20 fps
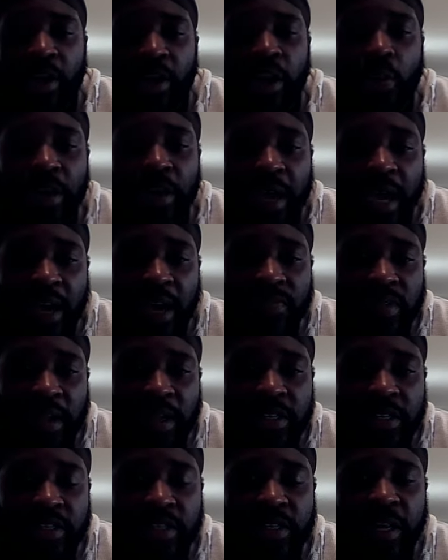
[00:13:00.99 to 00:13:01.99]
And we have to
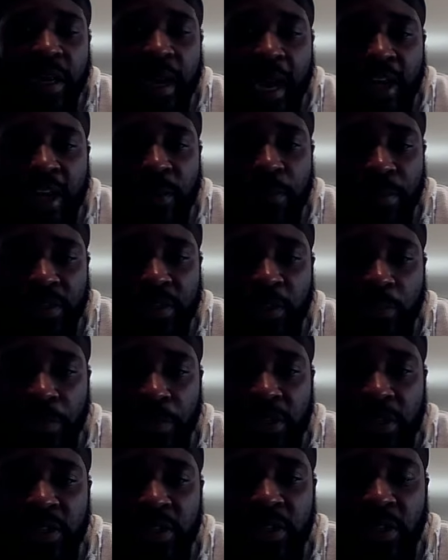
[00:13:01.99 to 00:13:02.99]
understand how to put the
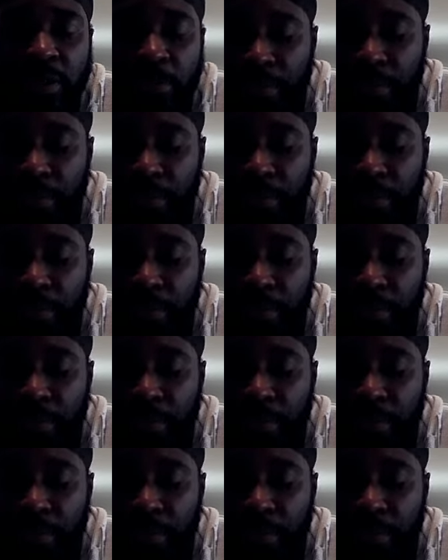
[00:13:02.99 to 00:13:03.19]
pieces of the